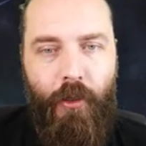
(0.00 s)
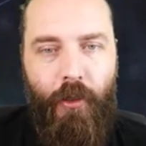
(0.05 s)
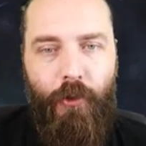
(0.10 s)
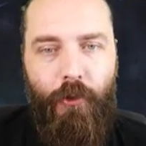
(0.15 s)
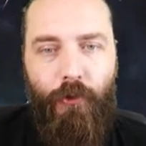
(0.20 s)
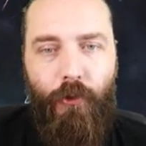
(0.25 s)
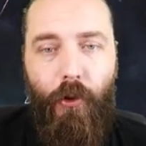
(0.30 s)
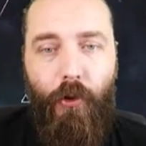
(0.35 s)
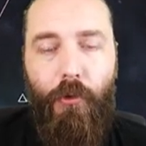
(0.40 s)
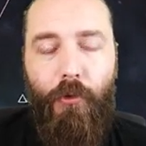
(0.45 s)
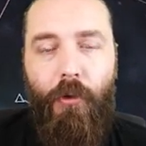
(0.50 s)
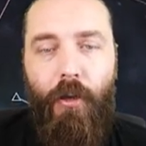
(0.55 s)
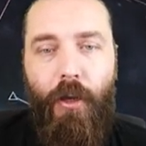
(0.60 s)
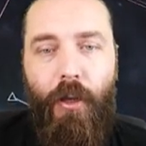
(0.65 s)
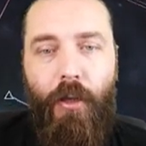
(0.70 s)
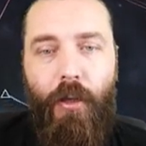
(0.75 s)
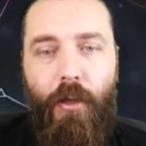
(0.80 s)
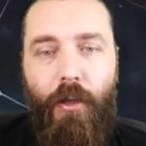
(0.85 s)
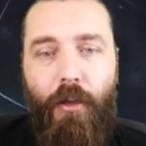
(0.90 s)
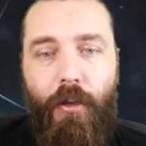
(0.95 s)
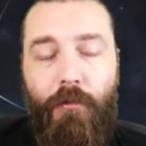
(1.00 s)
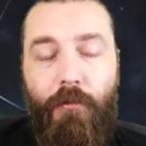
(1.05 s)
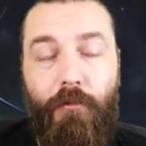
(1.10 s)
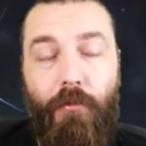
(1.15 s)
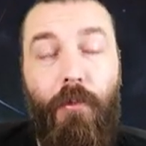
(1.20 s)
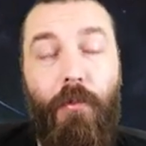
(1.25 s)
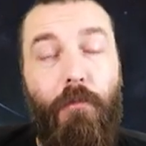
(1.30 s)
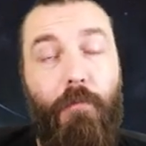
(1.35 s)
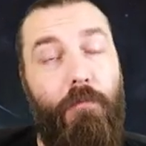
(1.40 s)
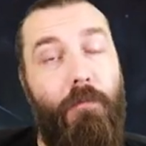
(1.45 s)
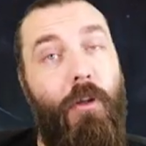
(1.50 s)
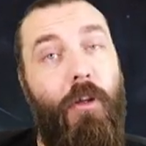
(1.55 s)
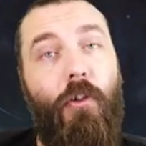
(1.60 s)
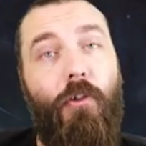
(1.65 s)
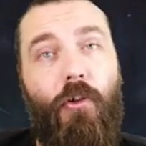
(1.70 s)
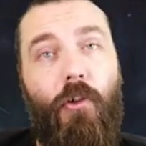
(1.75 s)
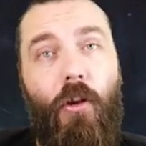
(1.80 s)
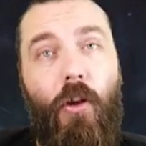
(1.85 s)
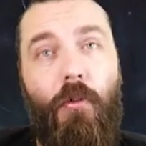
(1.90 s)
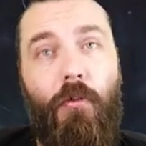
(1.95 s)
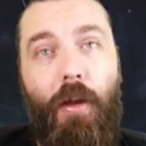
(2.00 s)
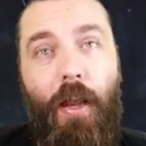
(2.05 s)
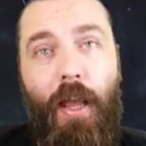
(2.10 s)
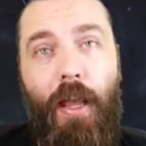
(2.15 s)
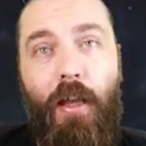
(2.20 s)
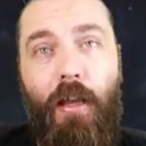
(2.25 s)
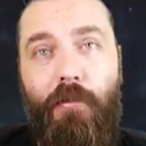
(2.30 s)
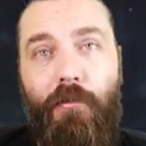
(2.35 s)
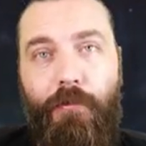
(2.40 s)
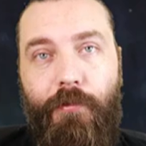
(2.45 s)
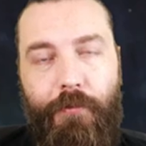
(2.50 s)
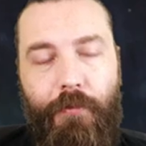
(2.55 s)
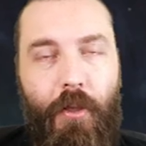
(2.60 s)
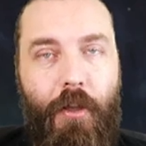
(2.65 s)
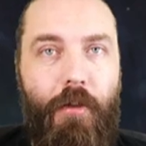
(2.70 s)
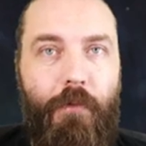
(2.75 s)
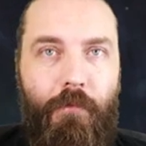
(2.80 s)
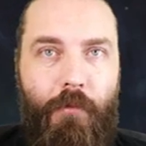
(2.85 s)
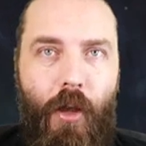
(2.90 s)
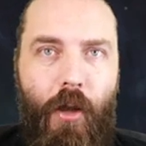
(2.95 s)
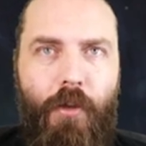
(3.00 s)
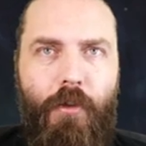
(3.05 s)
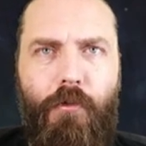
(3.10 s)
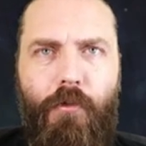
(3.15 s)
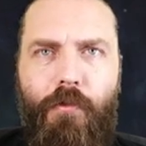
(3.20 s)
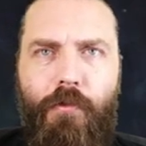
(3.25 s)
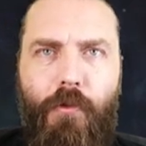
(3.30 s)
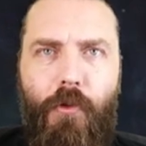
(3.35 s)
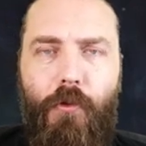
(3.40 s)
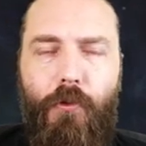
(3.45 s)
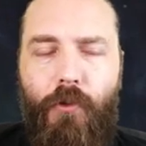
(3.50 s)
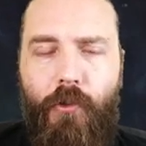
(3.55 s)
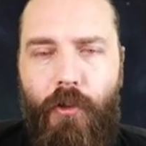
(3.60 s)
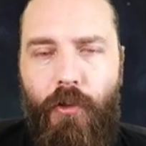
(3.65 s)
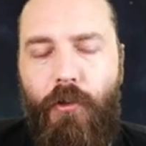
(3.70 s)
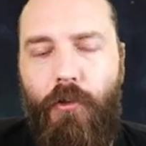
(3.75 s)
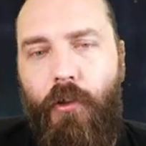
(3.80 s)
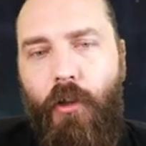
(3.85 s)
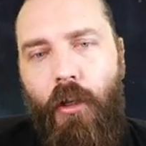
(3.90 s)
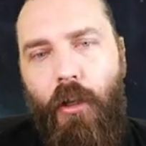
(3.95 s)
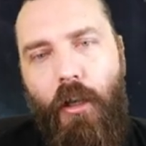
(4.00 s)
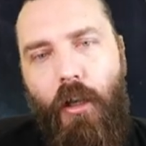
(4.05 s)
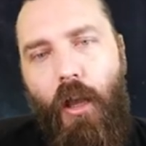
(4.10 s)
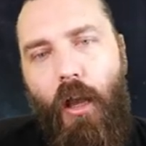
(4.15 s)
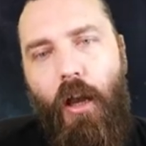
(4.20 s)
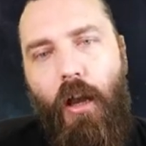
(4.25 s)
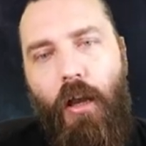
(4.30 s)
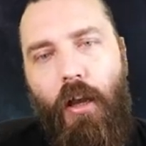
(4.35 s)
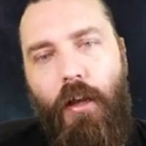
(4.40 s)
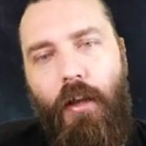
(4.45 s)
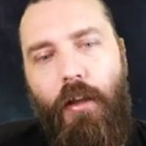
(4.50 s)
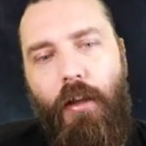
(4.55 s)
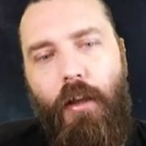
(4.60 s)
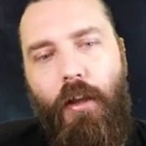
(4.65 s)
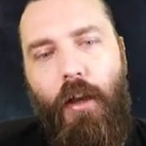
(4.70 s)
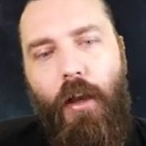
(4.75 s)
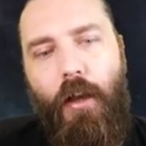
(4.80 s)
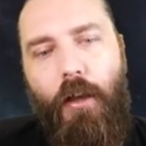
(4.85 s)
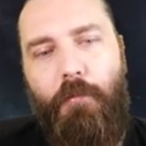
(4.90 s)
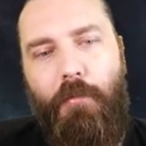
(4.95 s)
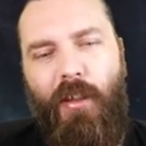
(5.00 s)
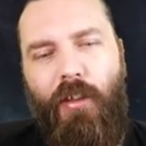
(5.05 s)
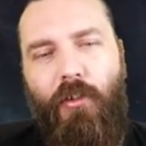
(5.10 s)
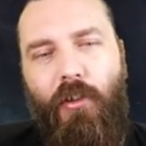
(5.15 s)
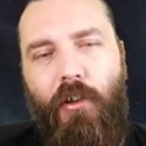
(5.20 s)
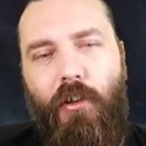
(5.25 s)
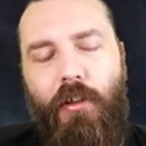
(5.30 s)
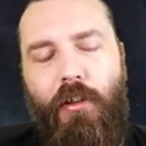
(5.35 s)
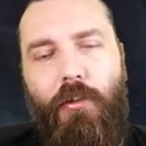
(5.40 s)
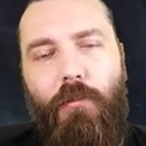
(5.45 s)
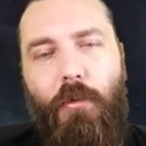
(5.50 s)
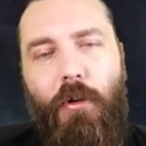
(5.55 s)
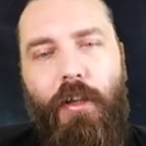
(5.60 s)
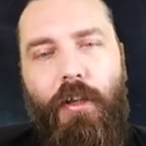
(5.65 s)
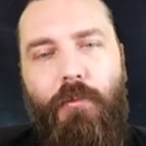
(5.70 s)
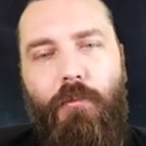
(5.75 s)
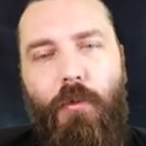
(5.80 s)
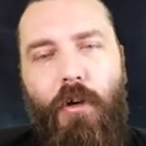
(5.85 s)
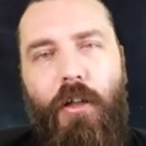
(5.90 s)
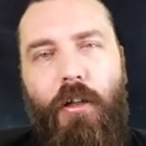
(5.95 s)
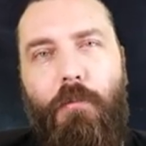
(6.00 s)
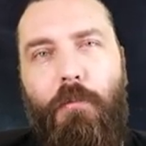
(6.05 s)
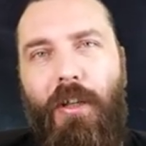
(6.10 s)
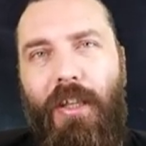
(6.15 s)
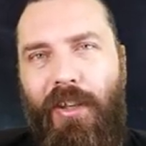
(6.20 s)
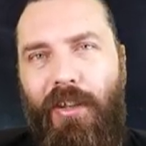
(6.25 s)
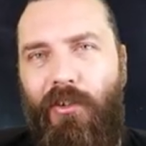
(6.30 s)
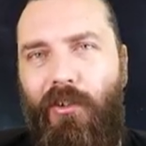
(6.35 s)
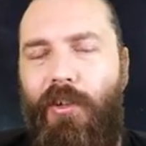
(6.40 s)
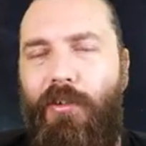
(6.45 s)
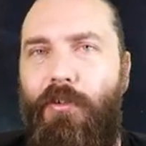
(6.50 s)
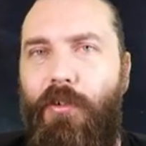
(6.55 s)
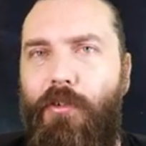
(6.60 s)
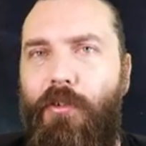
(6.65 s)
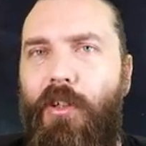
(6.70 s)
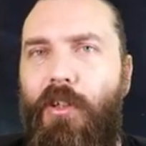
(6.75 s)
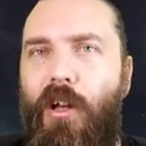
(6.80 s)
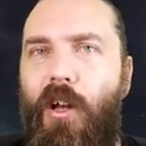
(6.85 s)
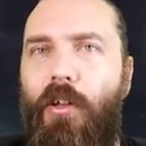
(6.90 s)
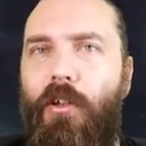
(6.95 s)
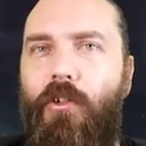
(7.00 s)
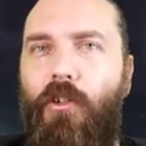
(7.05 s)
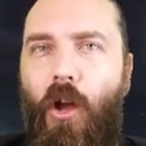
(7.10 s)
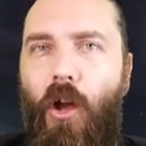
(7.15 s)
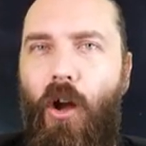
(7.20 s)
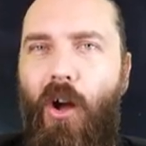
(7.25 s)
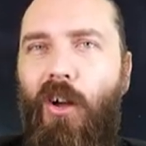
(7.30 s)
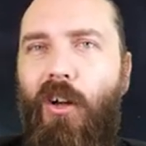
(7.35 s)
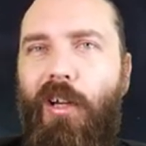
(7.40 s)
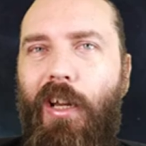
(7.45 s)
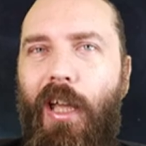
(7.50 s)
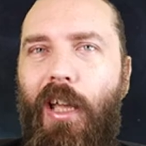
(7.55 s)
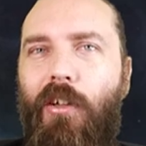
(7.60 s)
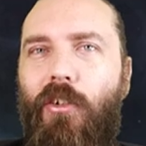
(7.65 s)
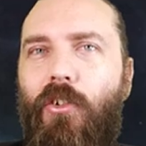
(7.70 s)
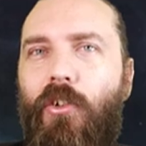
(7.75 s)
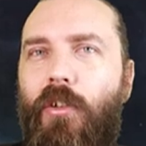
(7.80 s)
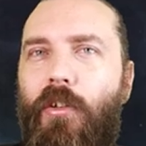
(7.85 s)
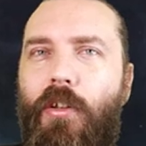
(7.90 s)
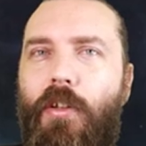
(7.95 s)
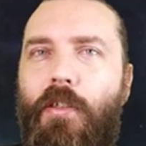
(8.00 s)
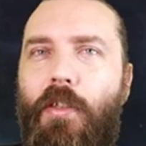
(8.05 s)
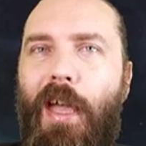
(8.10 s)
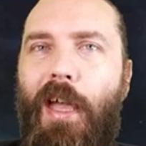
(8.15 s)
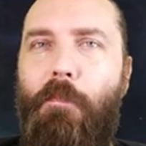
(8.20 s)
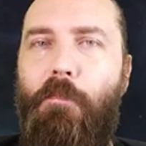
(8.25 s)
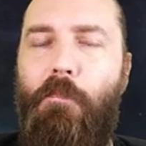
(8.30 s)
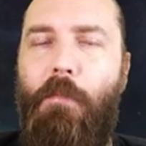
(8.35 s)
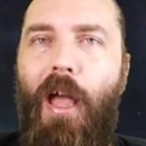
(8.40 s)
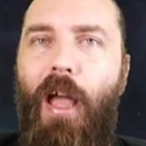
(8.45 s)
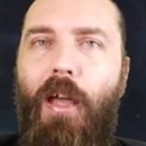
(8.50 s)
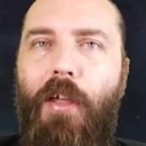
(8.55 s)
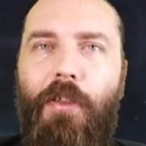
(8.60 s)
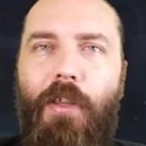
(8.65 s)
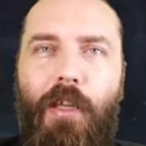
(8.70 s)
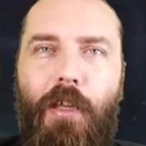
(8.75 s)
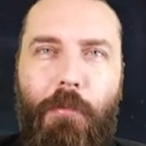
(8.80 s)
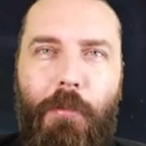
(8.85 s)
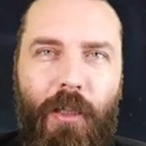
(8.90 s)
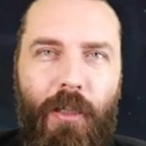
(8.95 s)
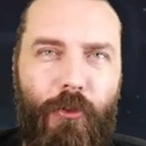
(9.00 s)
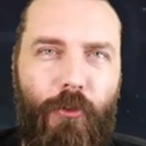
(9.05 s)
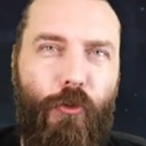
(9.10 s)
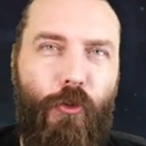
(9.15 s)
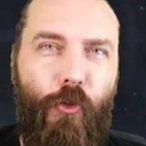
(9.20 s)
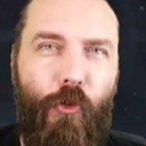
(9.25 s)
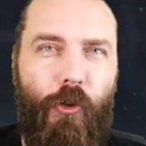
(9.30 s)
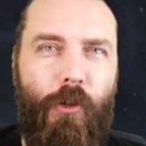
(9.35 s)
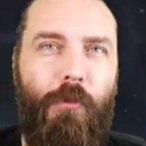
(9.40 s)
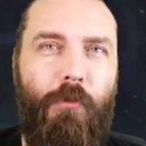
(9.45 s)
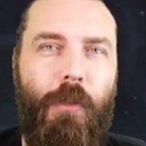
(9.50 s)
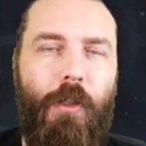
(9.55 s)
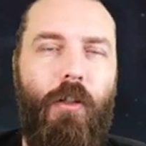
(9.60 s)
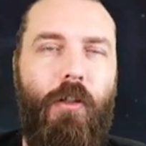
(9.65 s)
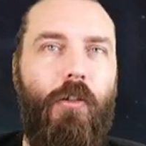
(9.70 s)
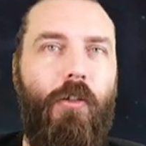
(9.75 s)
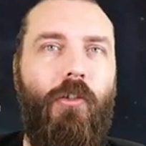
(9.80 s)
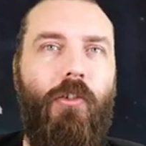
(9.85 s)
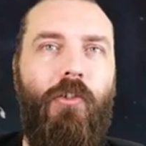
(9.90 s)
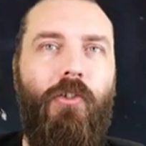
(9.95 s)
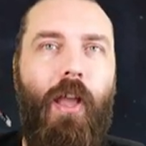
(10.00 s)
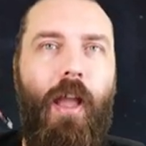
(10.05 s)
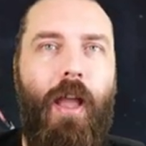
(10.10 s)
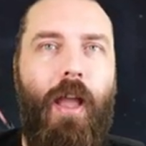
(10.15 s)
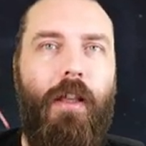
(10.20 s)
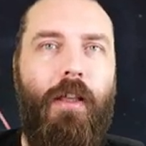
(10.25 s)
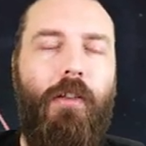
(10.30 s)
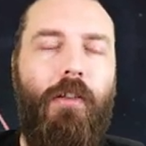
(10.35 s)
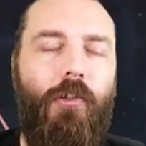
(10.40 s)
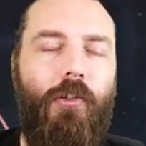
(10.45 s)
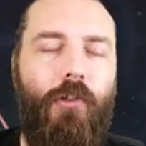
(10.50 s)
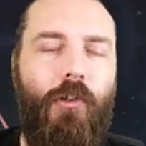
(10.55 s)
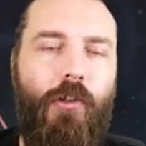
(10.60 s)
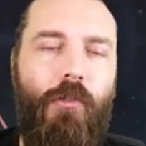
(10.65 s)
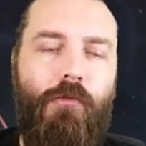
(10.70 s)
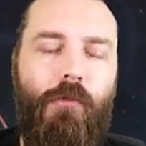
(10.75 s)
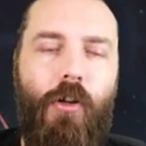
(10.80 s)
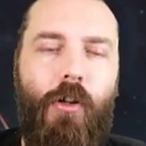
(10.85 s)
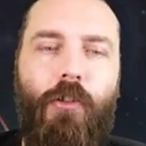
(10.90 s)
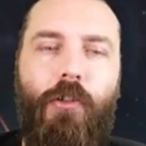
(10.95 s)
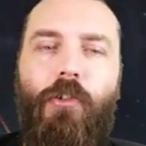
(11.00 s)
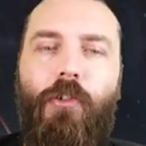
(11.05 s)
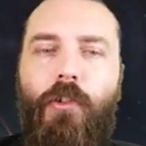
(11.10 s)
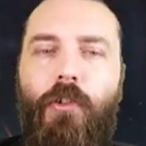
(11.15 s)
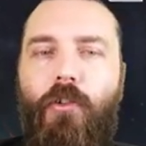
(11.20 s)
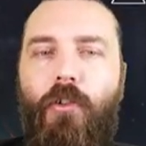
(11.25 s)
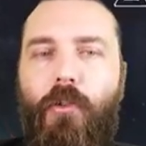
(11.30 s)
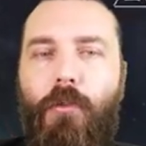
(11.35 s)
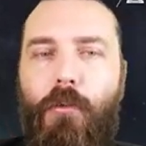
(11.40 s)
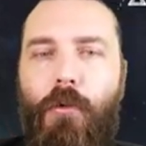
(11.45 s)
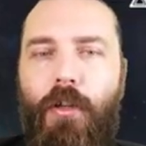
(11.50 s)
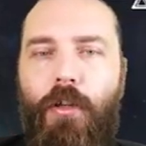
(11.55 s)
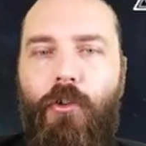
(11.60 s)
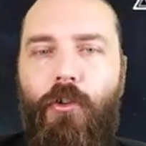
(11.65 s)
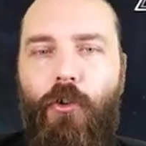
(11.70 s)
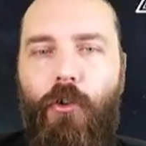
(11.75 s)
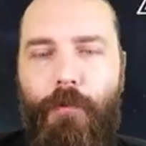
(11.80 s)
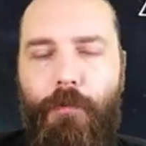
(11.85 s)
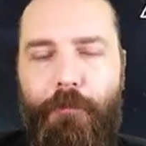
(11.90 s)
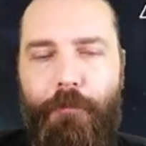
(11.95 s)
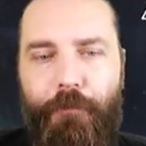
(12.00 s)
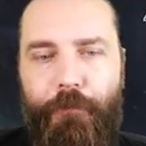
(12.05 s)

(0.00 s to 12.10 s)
So, uh, because I don't have uh, either of those things, uh, I basically went, well, my ST59s aren't actually that bad. They can be extremely good tanks in the right situation.